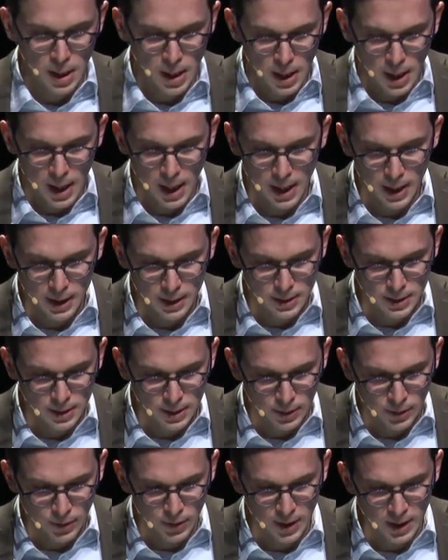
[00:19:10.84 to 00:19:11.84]
at
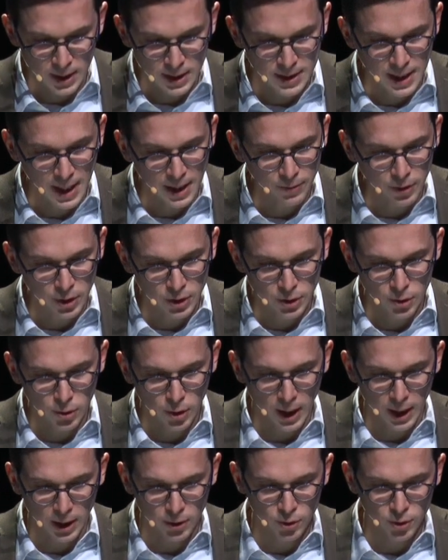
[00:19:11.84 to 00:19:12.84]
the David
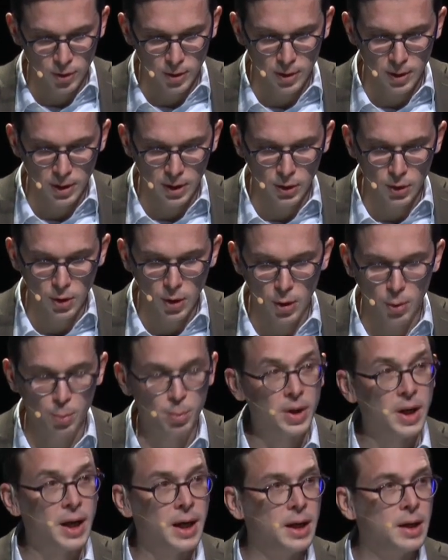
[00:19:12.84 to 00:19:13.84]
collection in
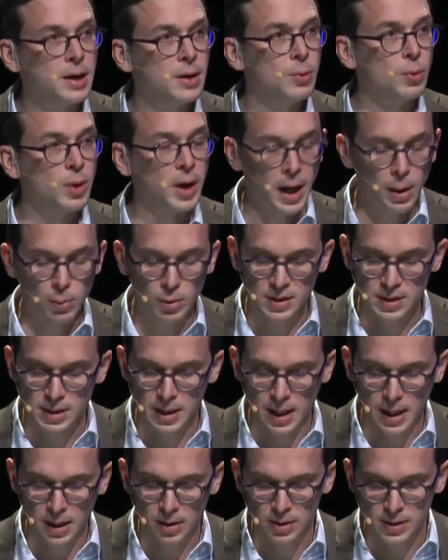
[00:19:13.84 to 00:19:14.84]
Copenhagen. When I was
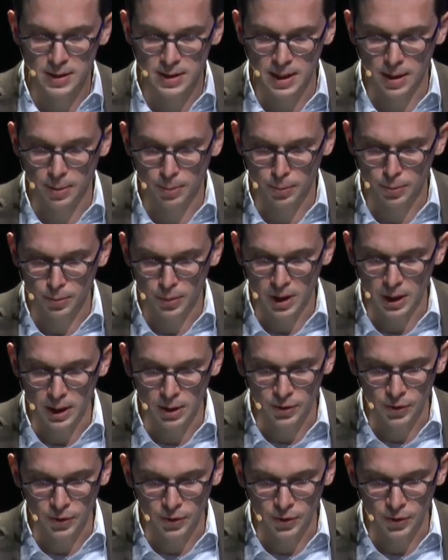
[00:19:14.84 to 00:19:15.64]
there some years